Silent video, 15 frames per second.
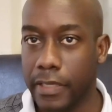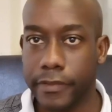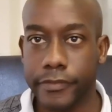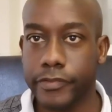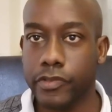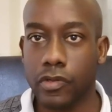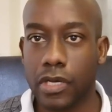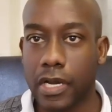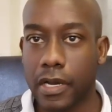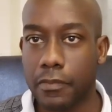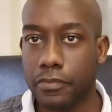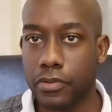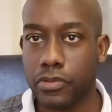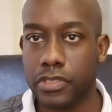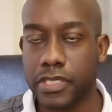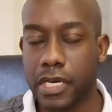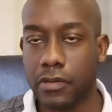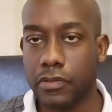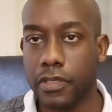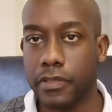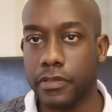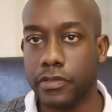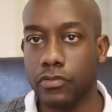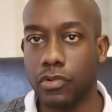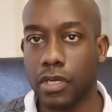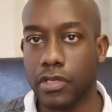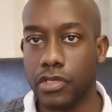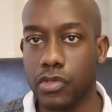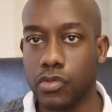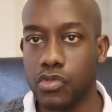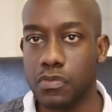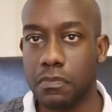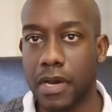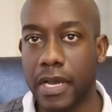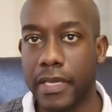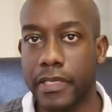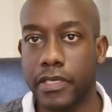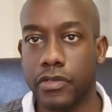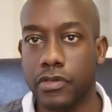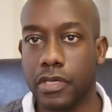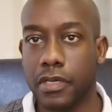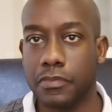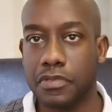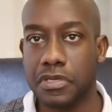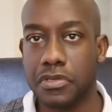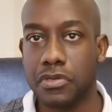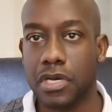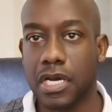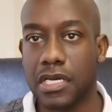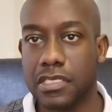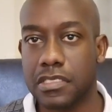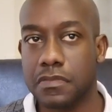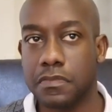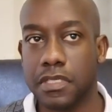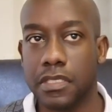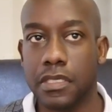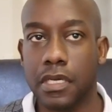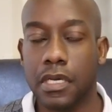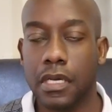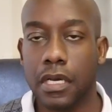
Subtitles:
your car broke down and you want to use mine, and you come to and you ask me,